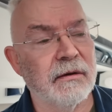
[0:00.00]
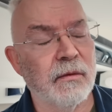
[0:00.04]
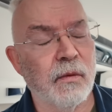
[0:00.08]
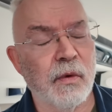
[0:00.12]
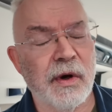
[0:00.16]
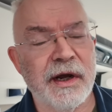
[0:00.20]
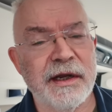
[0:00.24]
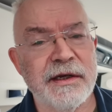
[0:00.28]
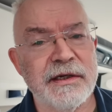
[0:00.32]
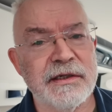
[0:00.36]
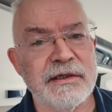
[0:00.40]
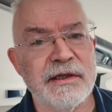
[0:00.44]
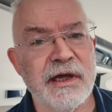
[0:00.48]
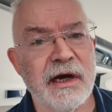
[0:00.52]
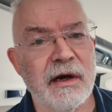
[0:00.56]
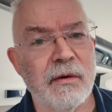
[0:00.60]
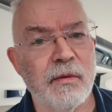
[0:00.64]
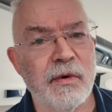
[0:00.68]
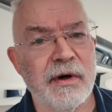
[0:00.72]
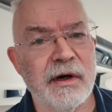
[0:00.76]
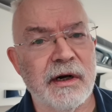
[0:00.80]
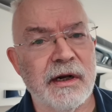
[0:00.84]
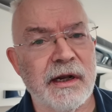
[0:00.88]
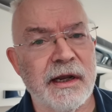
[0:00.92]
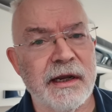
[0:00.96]
Why does that
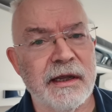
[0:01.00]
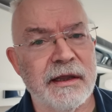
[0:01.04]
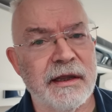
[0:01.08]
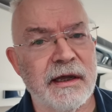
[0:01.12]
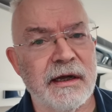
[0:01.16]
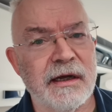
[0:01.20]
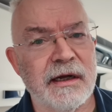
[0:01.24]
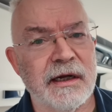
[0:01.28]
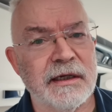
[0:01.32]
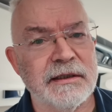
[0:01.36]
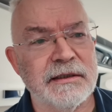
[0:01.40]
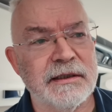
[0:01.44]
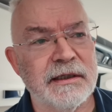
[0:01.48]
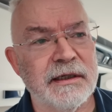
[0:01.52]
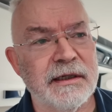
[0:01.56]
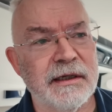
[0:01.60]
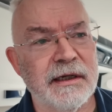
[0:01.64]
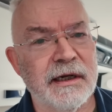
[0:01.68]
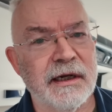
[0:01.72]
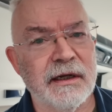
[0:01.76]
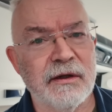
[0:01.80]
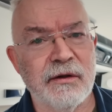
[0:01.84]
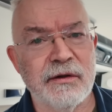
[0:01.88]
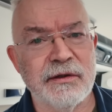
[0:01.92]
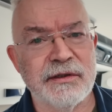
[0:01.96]
work like that?
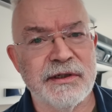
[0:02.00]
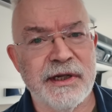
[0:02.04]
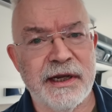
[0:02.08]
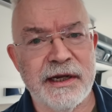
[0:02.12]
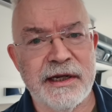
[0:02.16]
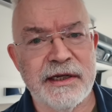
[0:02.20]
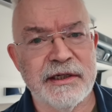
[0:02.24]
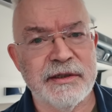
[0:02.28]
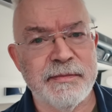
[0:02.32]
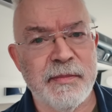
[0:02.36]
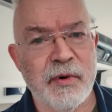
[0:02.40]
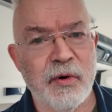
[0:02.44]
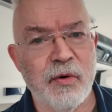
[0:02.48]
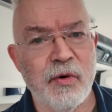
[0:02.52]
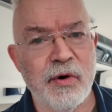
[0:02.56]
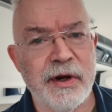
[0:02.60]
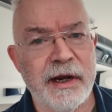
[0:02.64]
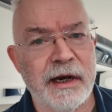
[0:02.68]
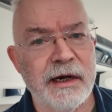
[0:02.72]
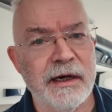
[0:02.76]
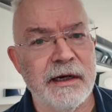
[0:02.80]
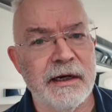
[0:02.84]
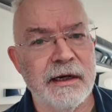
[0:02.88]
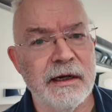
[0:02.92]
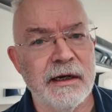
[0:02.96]
It looks like it's
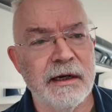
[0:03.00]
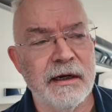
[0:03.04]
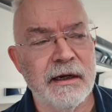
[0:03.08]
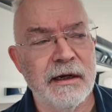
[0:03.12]
broken.